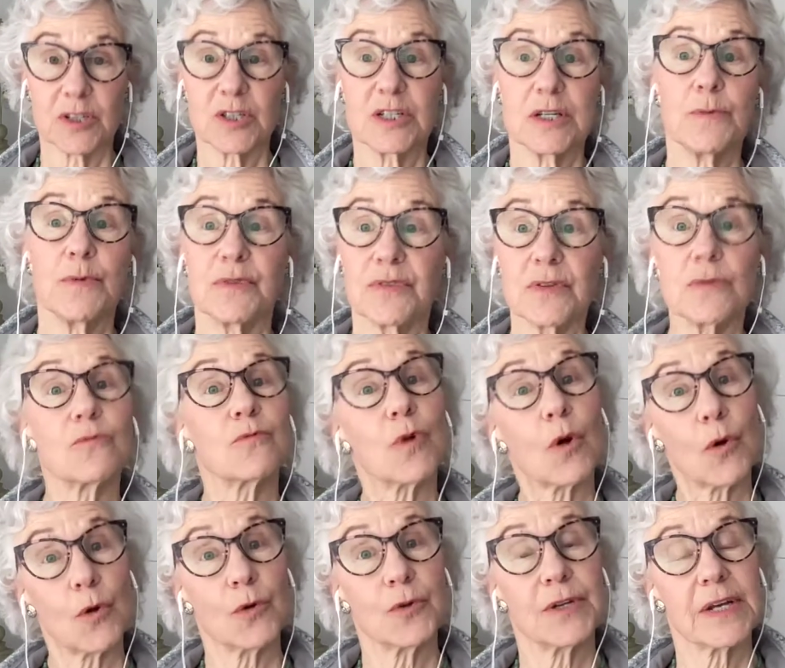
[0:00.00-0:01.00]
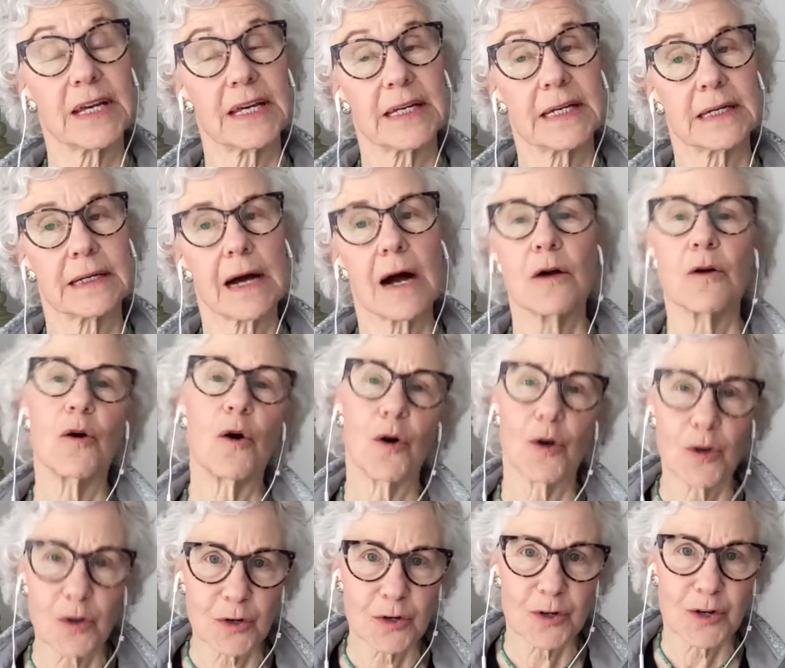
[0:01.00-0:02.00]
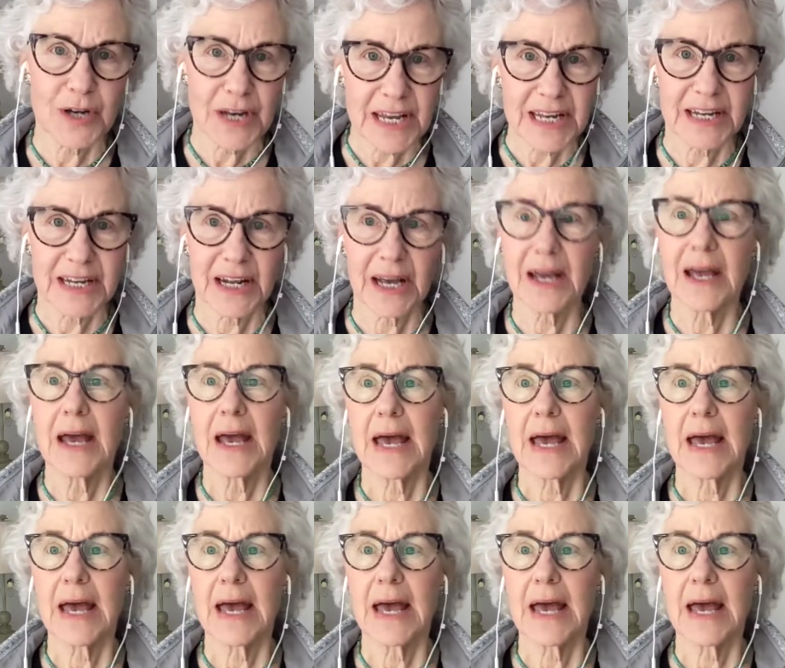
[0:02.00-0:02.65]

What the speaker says: She was enrolled, and I'll call her Nina,